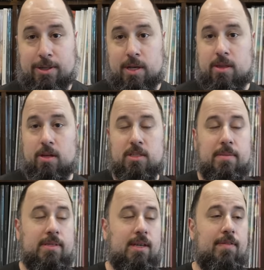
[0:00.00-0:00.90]
So I thought to
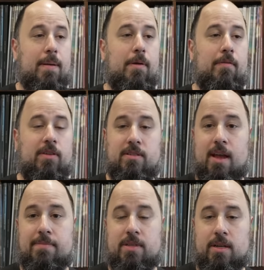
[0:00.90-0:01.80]
myself, ah, perfect
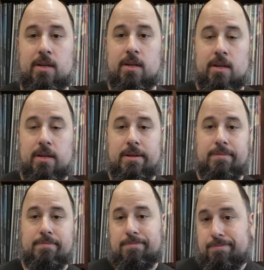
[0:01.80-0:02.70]
time to
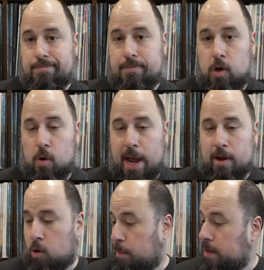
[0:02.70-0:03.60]
crack
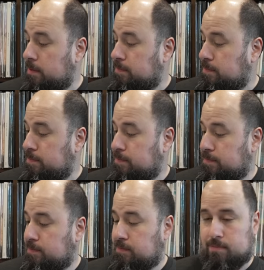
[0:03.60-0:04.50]
open
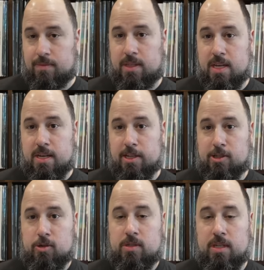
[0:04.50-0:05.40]
D&D
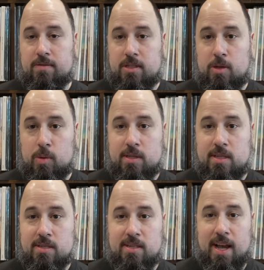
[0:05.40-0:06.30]
exclusive, see what's
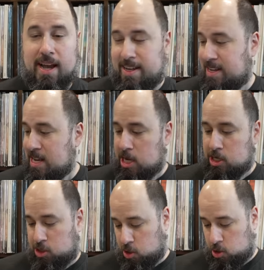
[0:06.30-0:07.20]
inside,
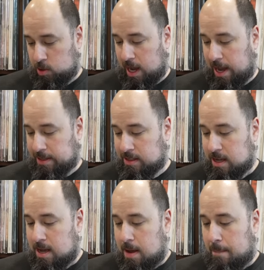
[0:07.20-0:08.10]
and show you guys.
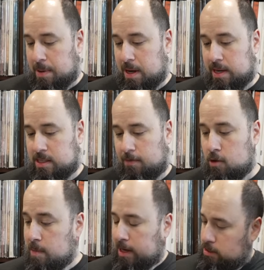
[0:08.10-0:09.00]
But it's a
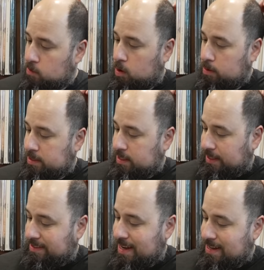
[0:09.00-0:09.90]
few bucks more. What is it,
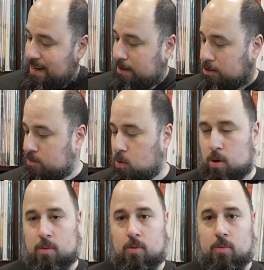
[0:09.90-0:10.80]
like $10
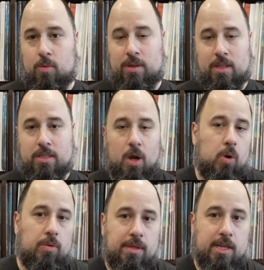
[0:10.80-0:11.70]
more with the
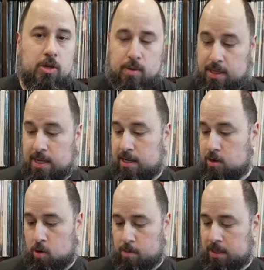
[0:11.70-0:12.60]
tote than you would get it
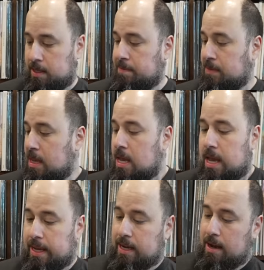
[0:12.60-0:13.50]
normally.
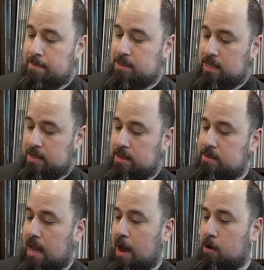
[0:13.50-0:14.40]
It comes in
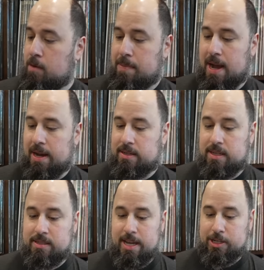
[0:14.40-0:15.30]
this outer box.
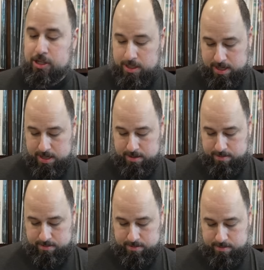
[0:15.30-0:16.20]
It's actually,
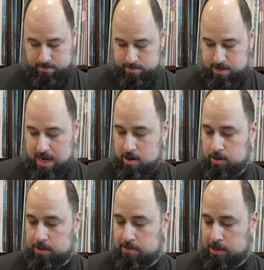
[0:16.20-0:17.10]
I don't
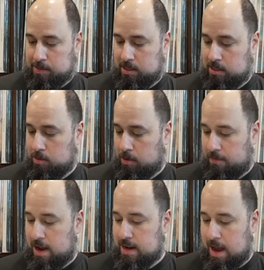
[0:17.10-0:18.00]
know, it must be still, we'll
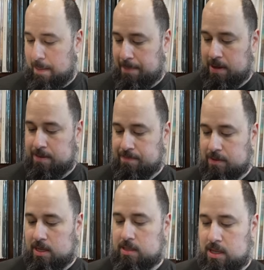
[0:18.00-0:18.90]
find out, but
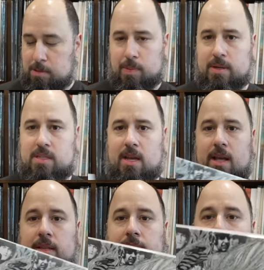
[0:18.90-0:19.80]
it seems pretty solid.